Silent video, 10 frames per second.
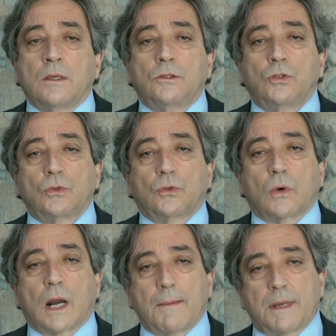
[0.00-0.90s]
due to
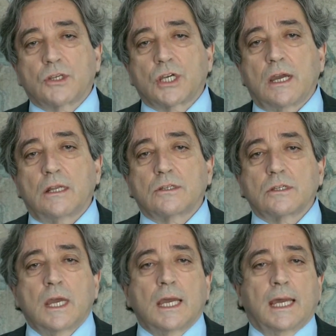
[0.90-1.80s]
climate change
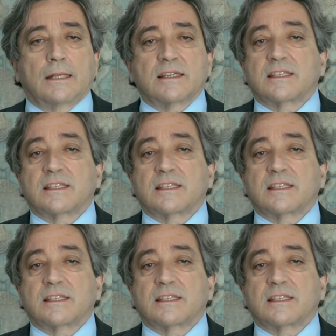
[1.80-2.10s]
and the